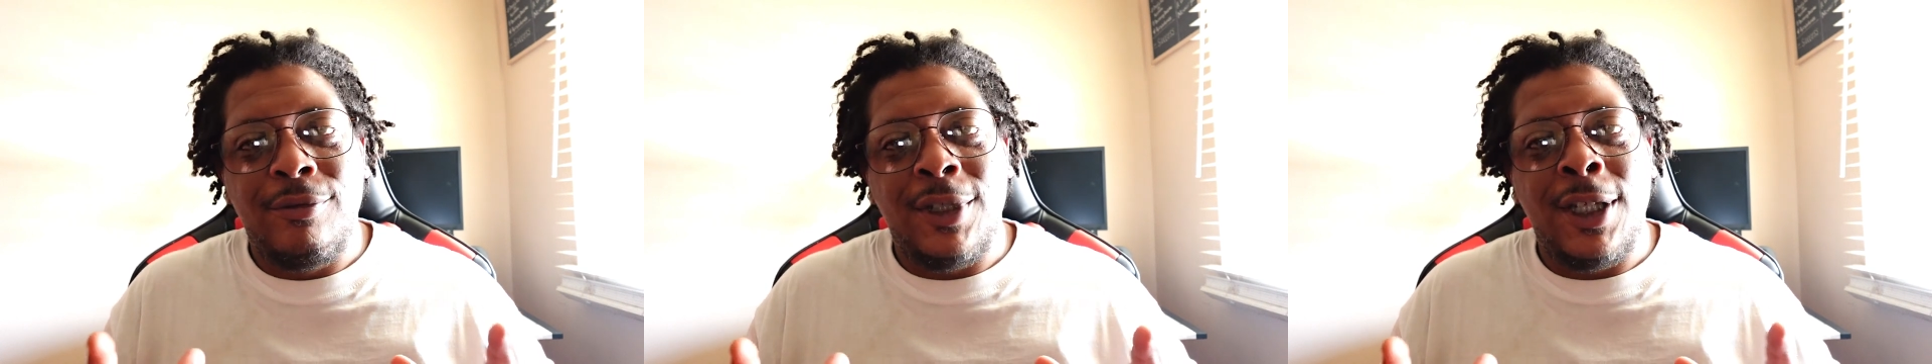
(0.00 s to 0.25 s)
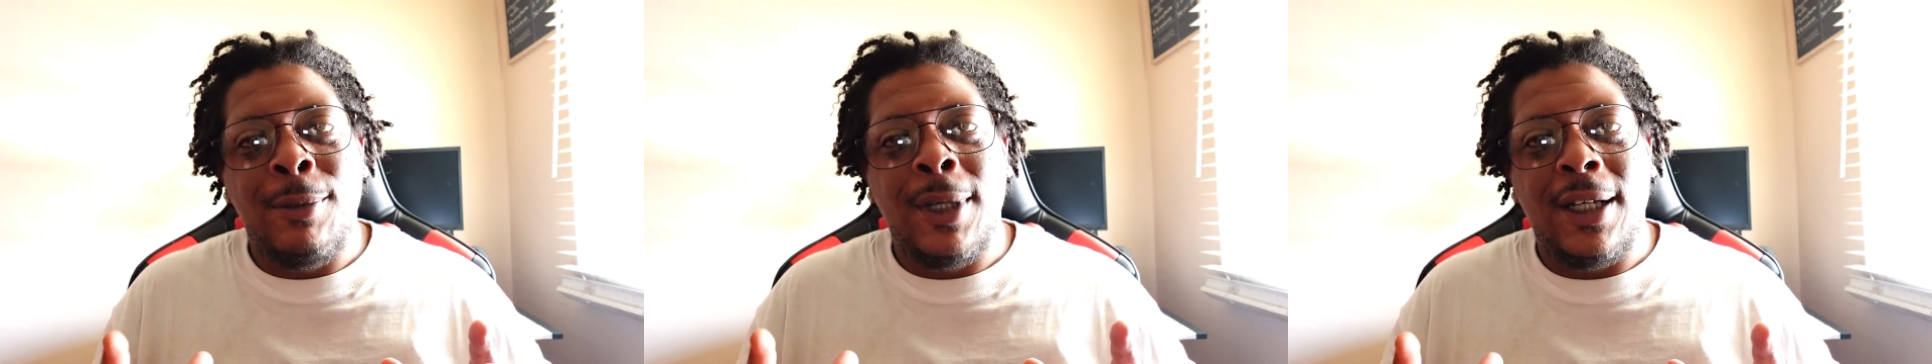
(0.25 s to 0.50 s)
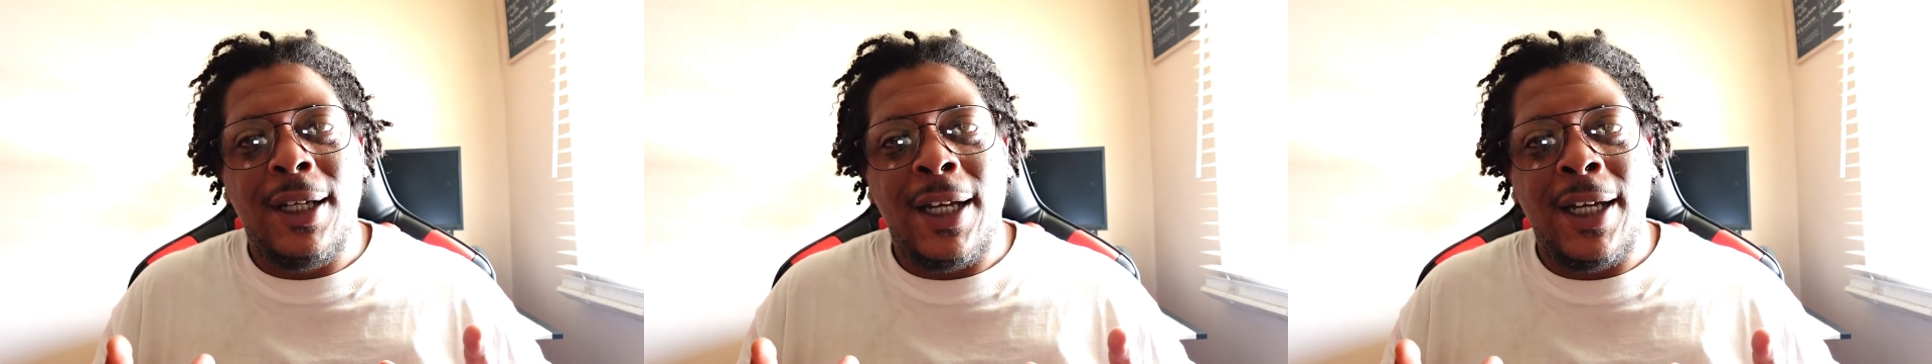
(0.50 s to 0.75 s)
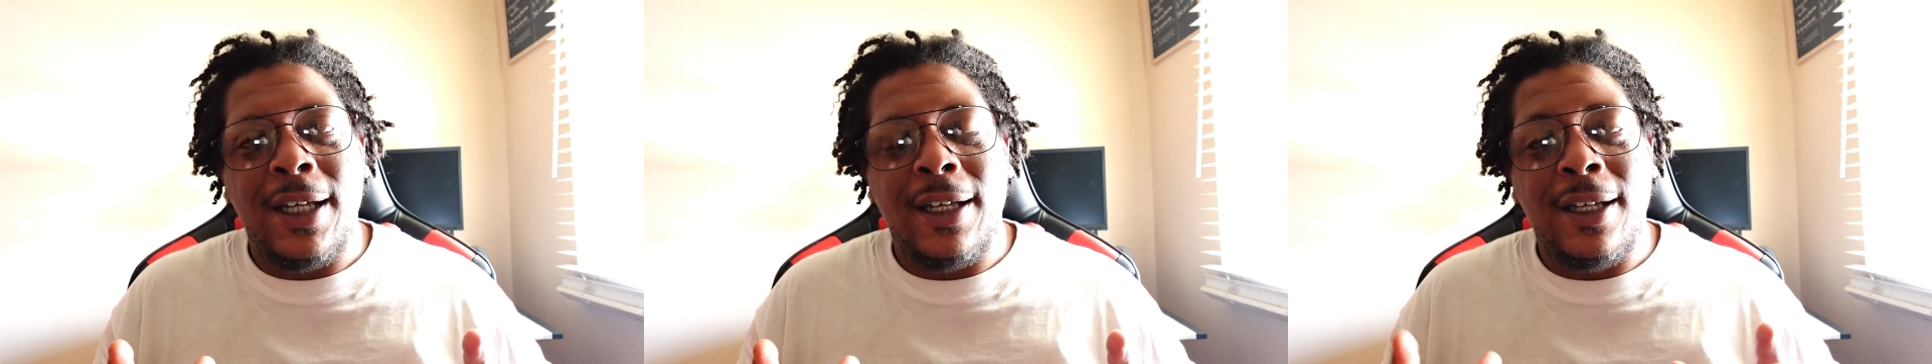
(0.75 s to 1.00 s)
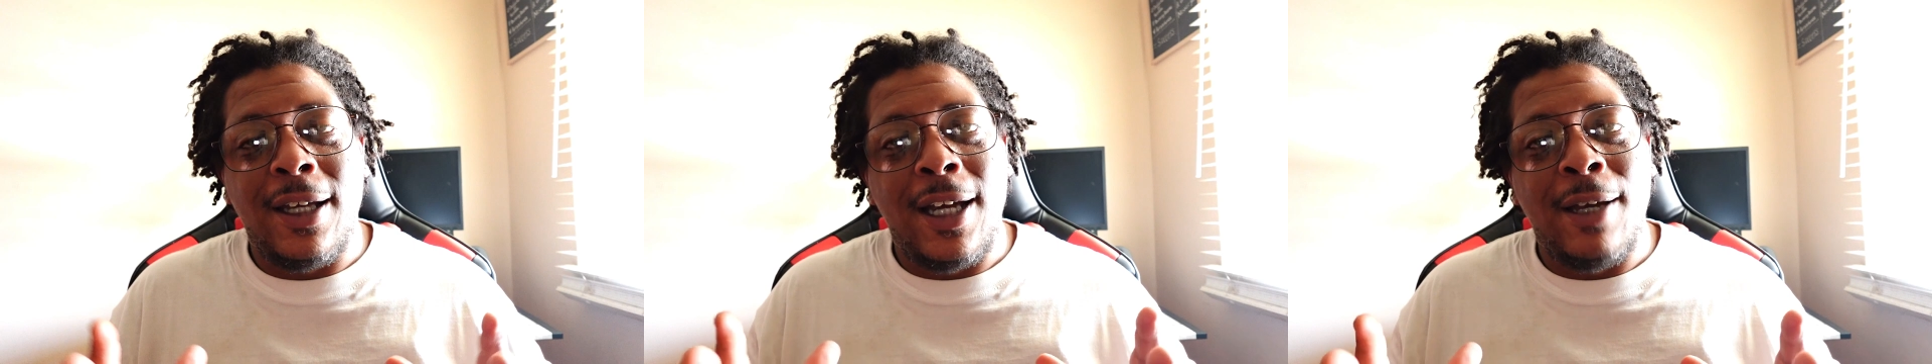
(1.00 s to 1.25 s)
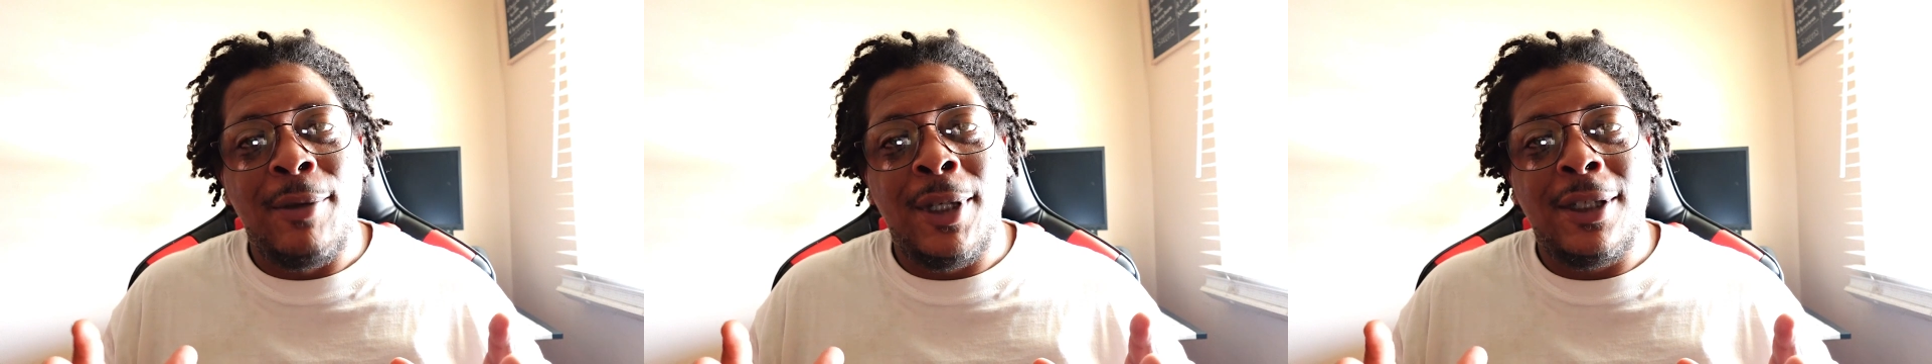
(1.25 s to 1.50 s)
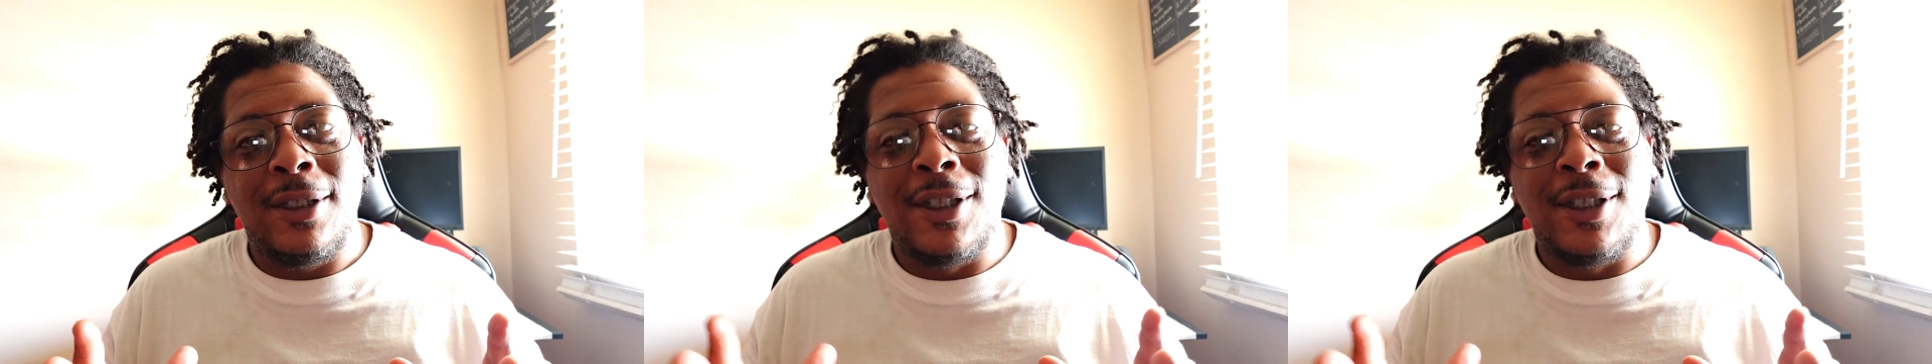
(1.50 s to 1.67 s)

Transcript: give me a like, comment,